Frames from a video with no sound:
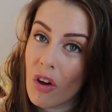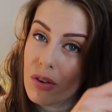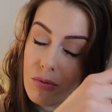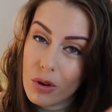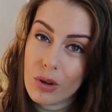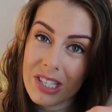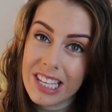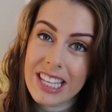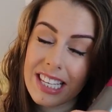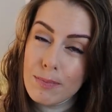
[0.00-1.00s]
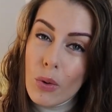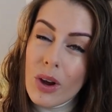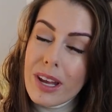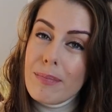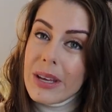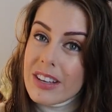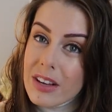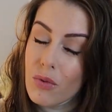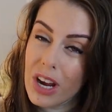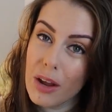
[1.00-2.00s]
on the roots at this point, because
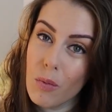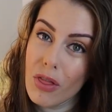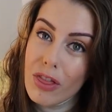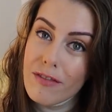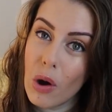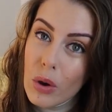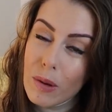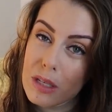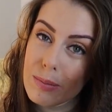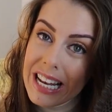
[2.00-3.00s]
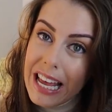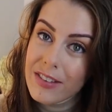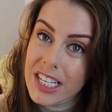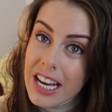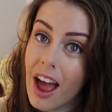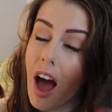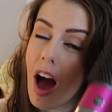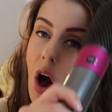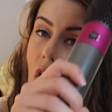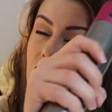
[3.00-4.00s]
I really want the volume to be lifted
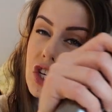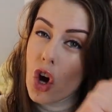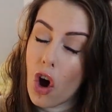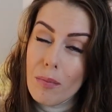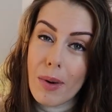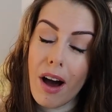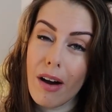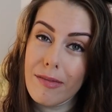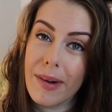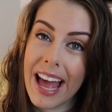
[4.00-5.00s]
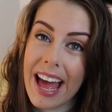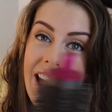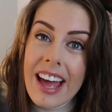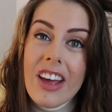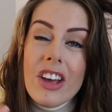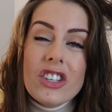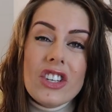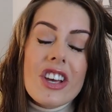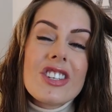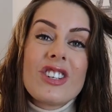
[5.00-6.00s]
on the top part of my hair,
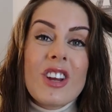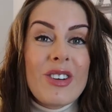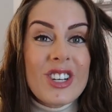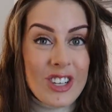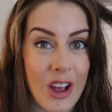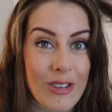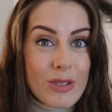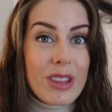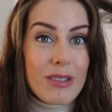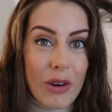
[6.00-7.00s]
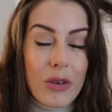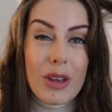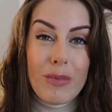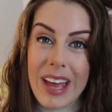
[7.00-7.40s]
just so it shows where the volume